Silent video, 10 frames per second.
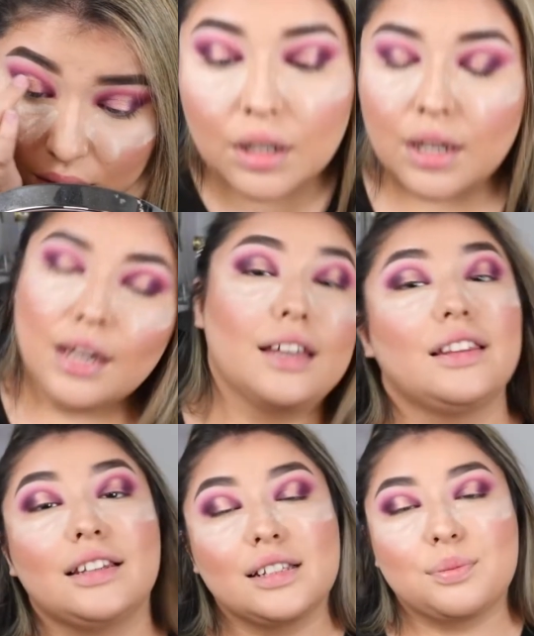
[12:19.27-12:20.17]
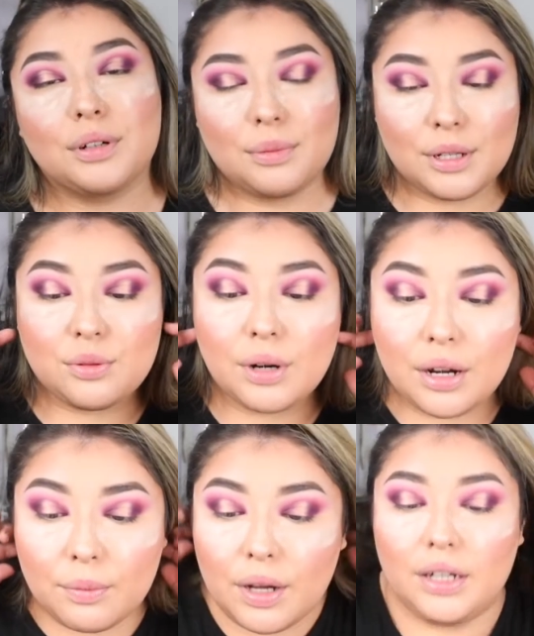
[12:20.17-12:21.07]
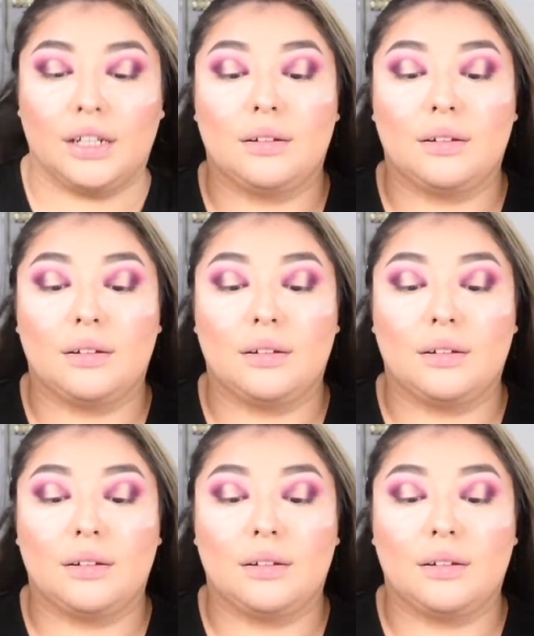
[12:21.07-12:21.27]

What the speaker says: I think that's pretty much where I want it.